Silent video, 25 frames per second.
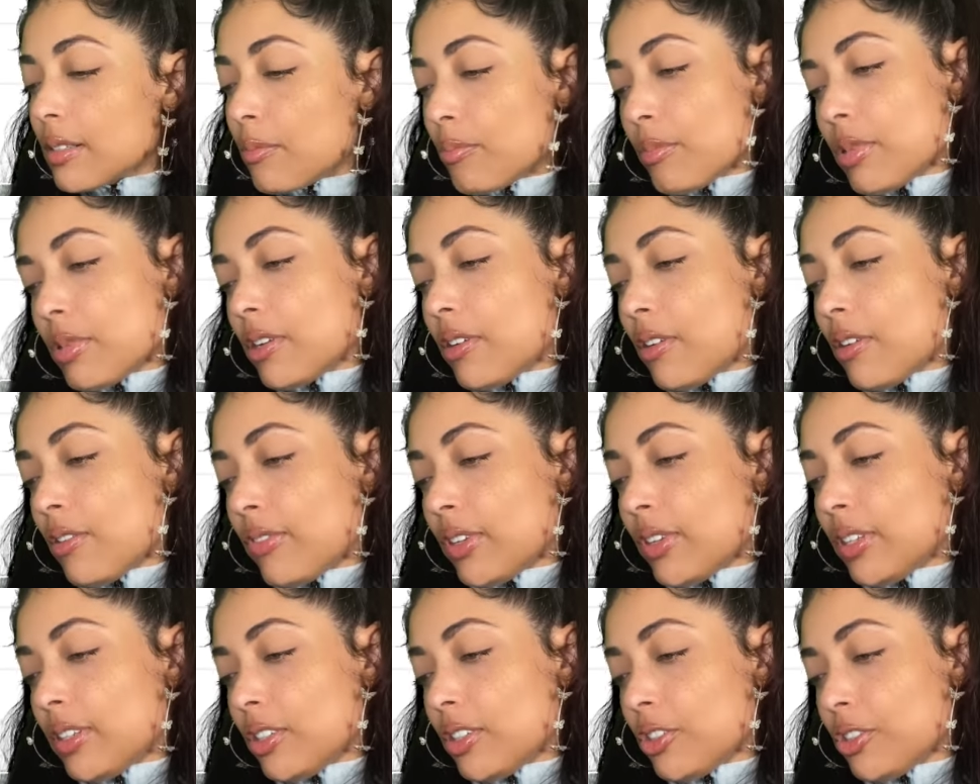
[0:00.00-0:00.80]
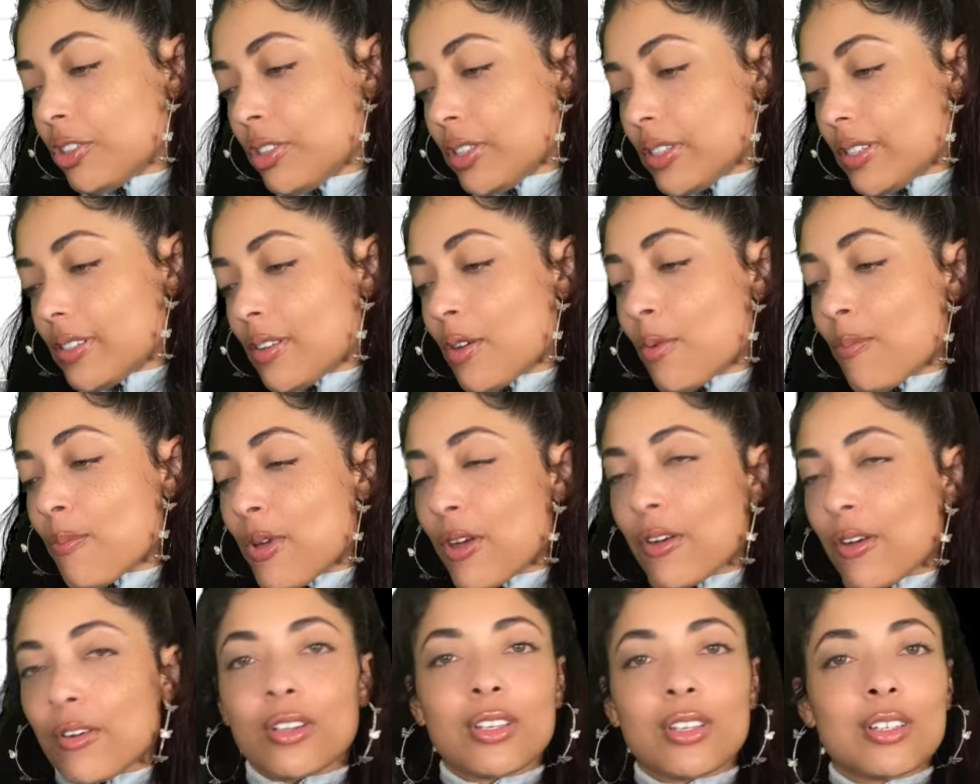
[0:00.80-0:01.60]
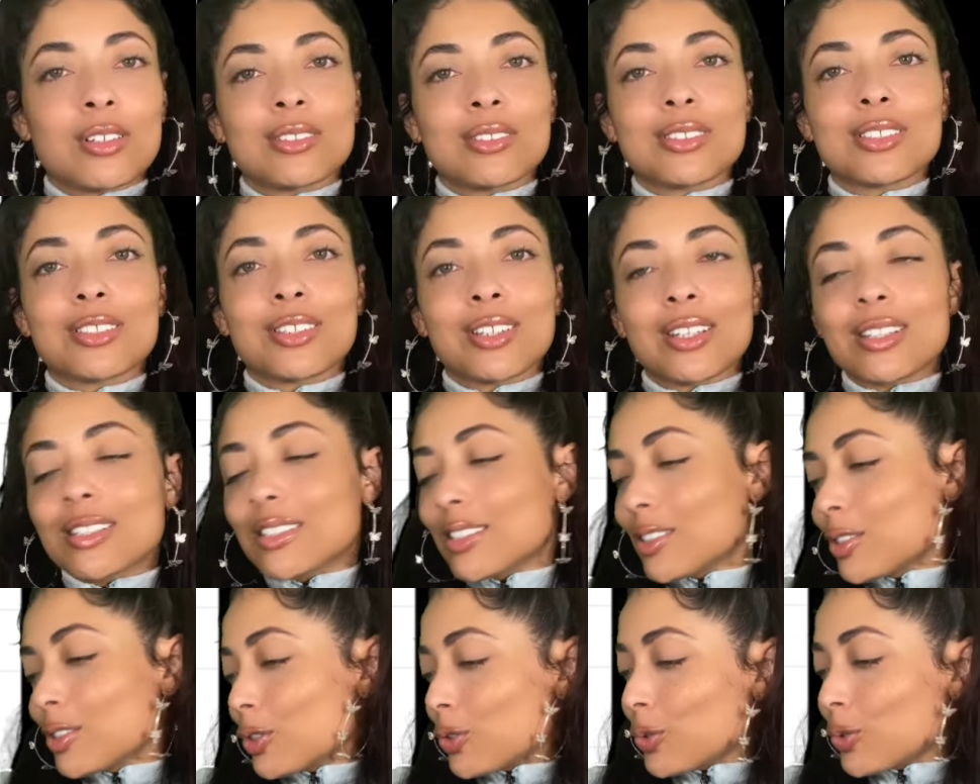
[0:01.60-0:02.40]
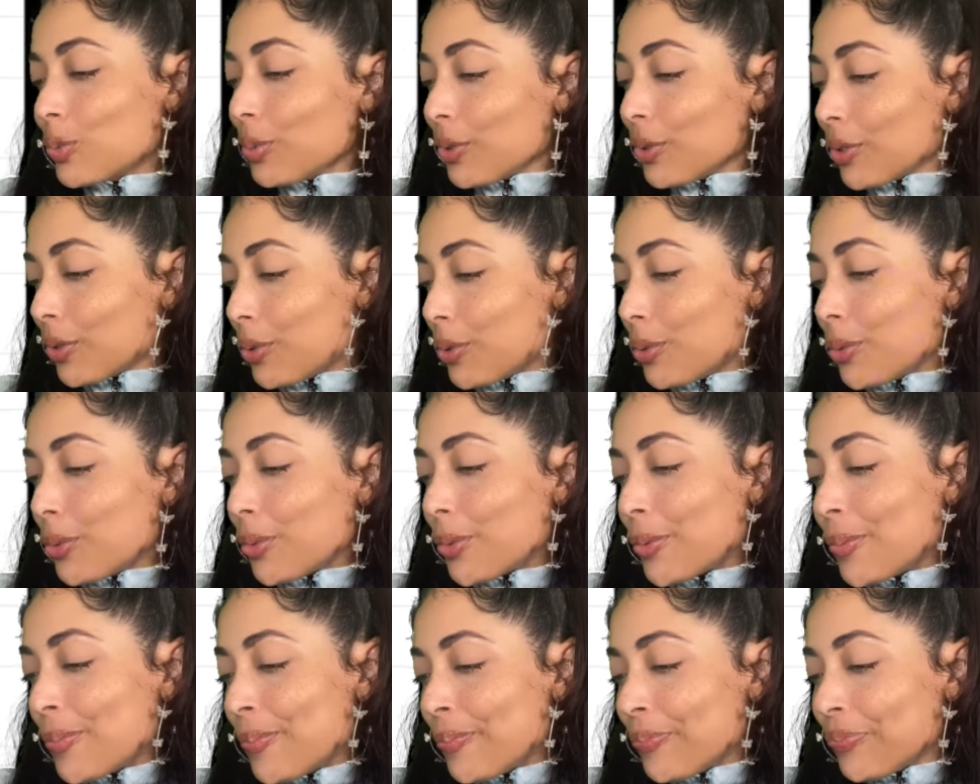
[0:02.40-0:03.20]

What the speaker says: bit of Indigenous American. So that's super cool.